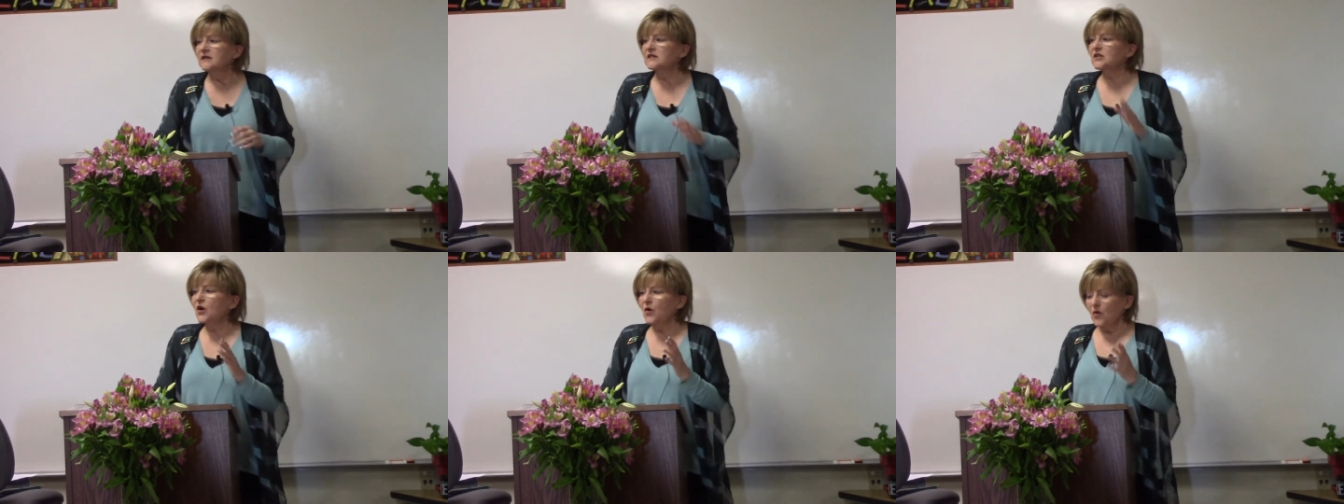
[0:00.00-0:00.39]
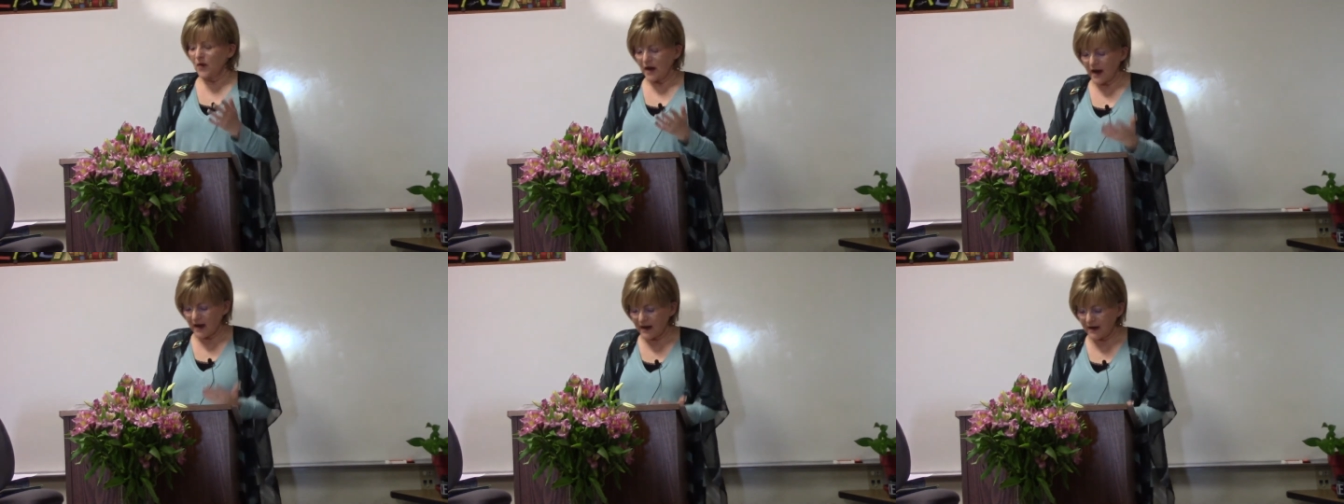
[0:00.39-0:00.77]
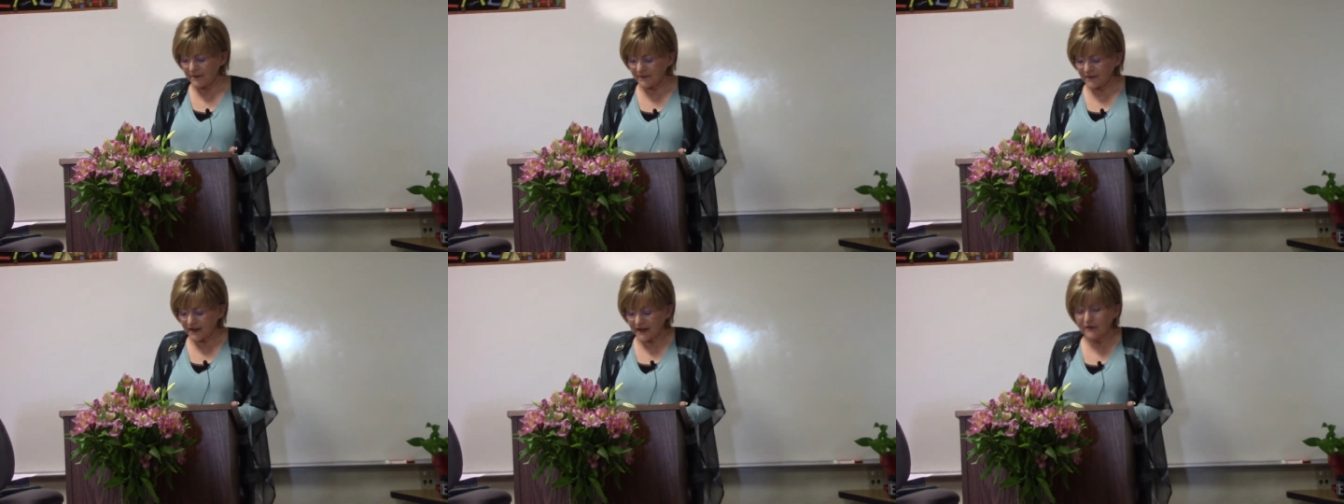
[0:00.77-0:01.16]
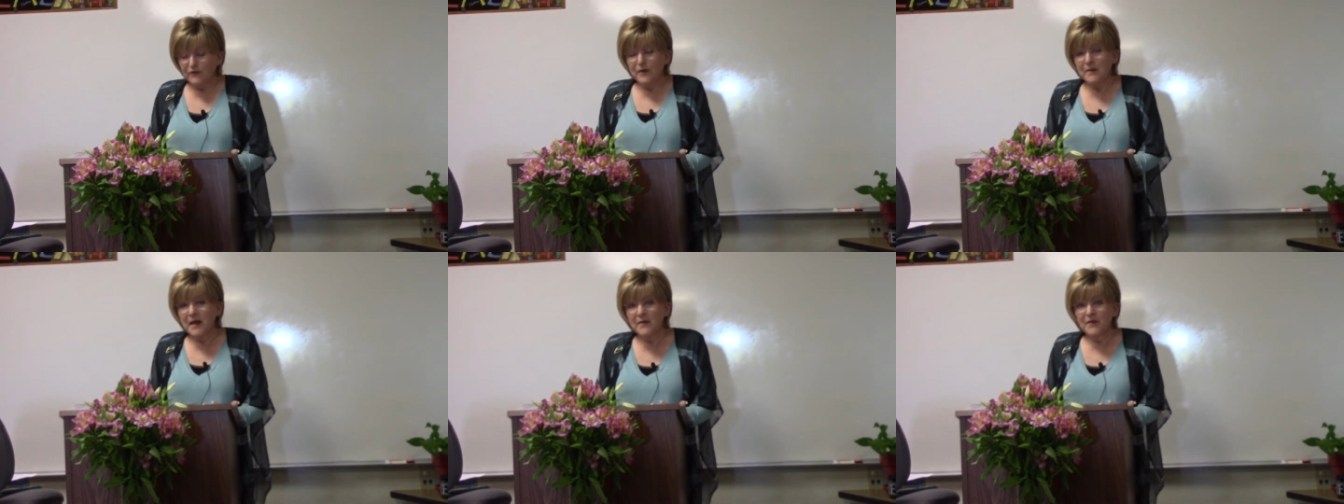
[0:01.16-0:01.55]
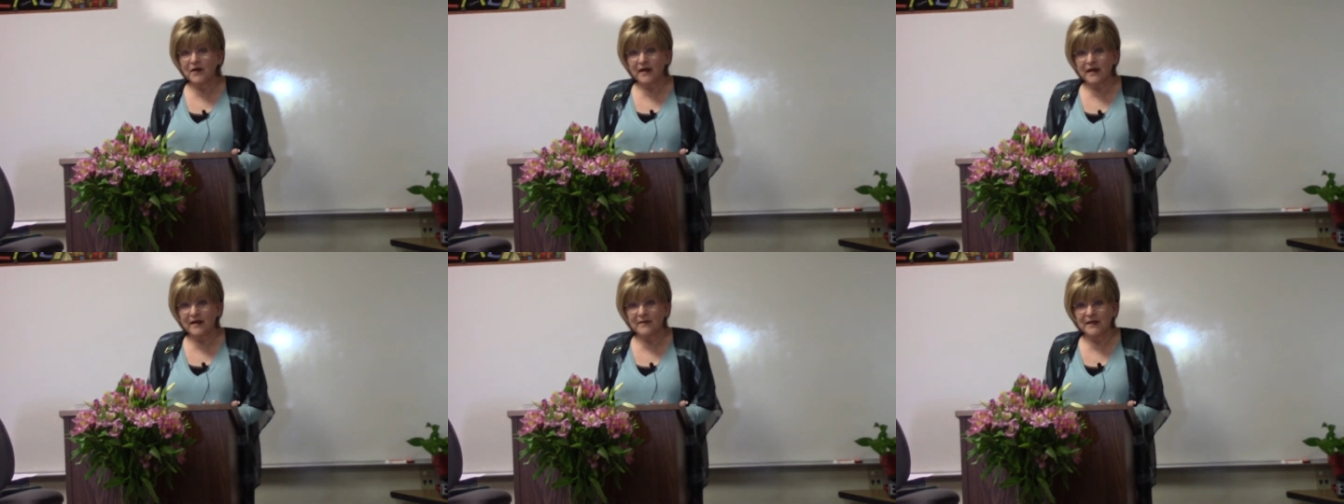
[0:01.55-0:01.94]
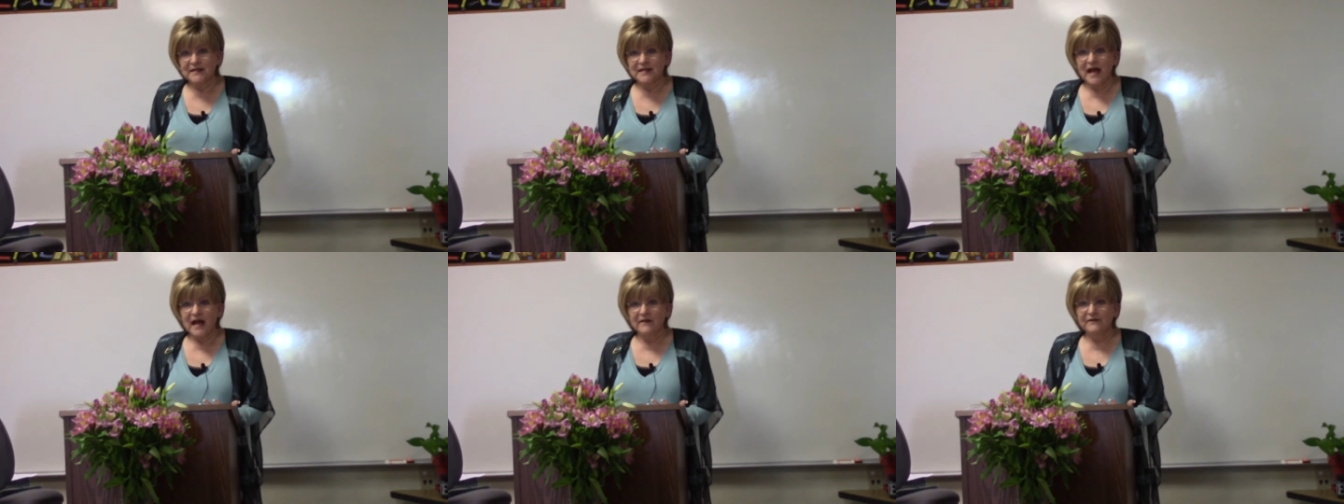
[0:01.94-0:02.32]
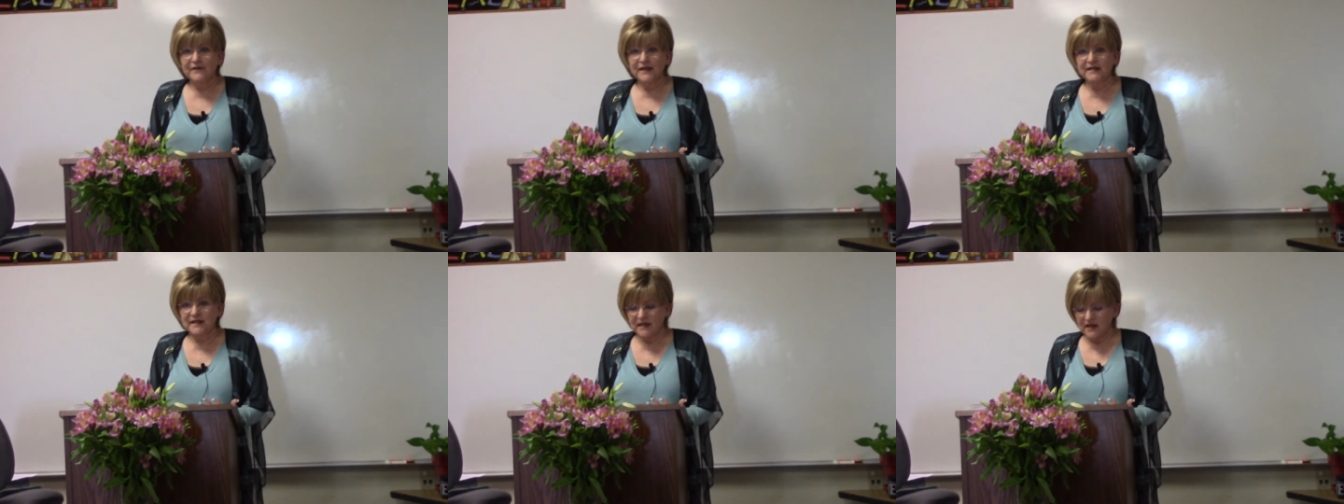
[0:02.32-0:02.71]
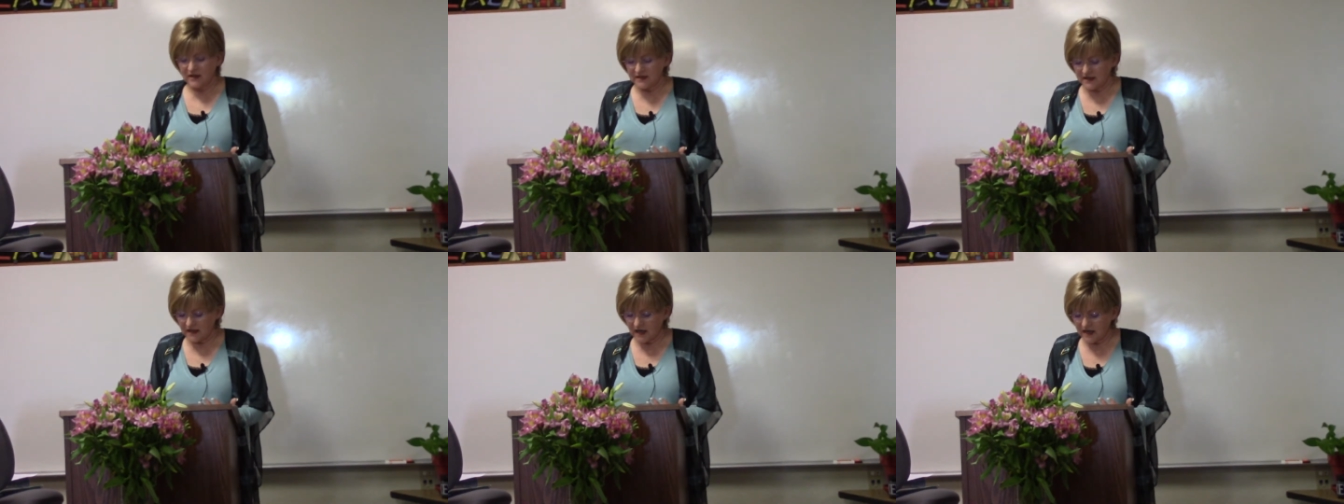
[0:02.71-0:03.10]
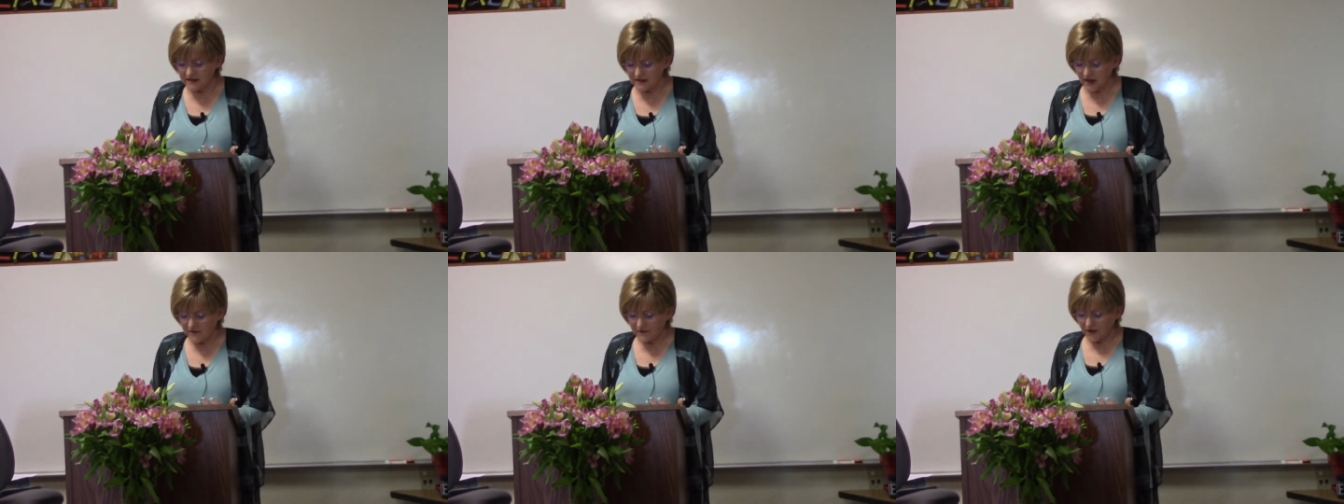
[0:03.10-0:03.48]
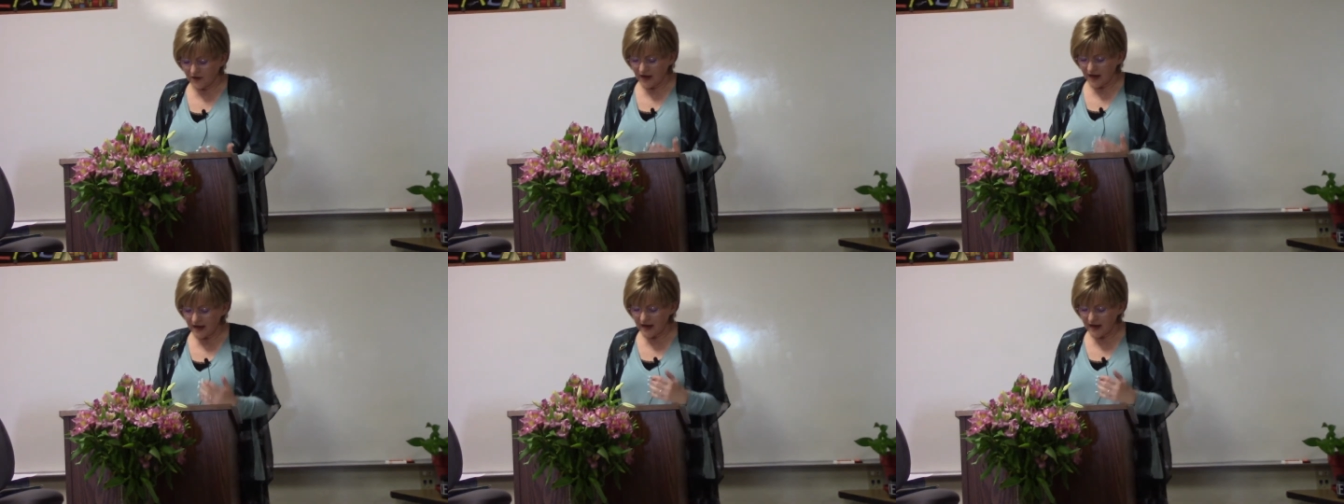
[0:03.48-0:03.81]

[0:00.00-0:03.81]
So um, remember him as Hanfizi because he cuts off your